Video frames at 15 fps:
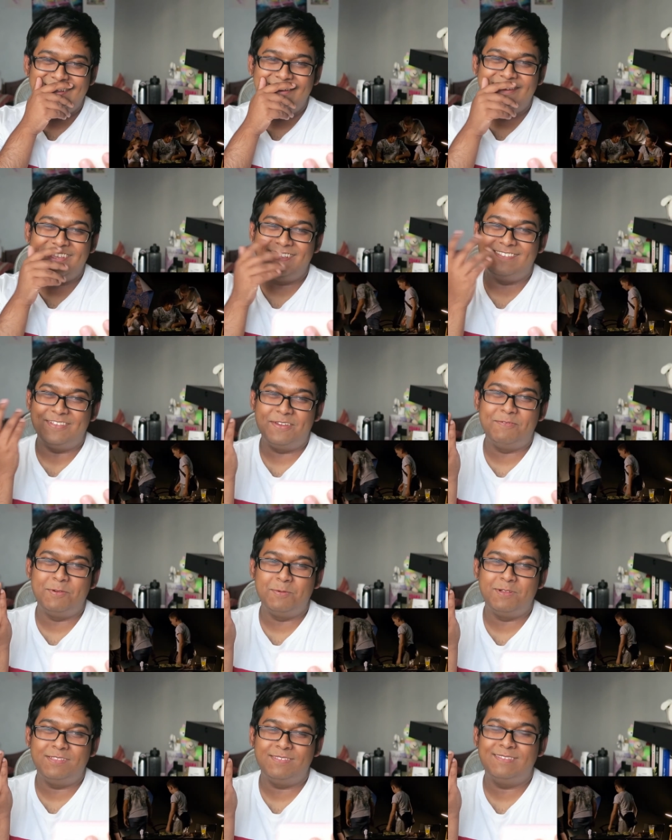Okay, so
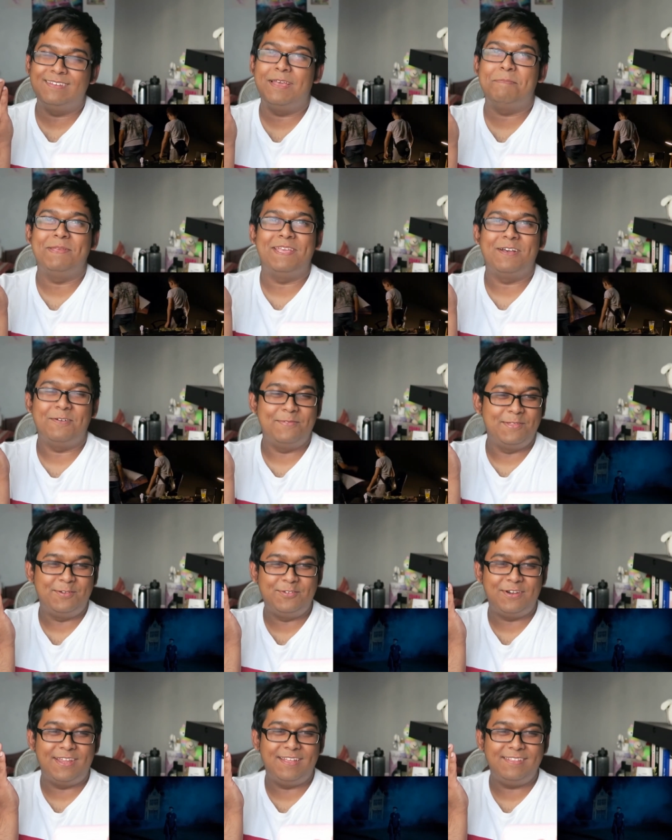everyone's snapping out of the
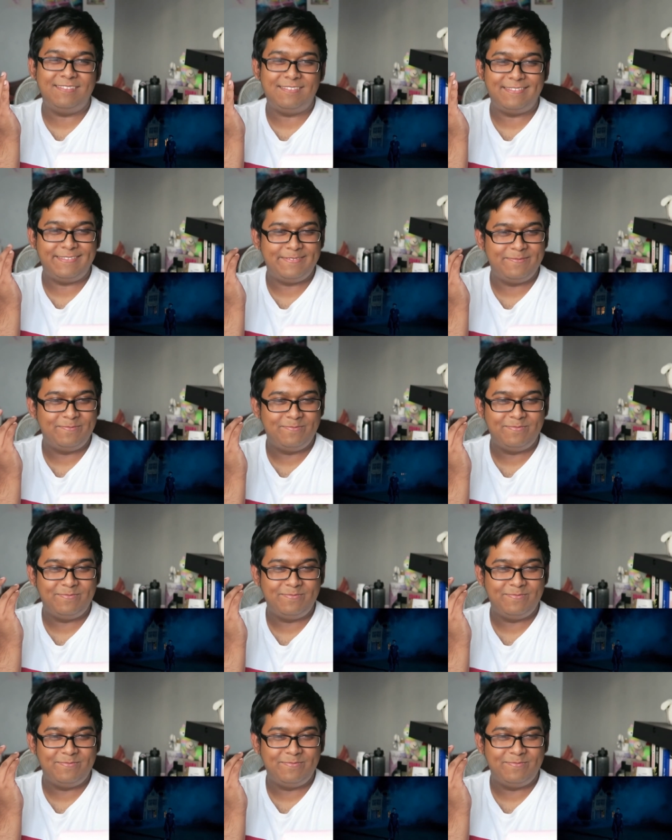trance.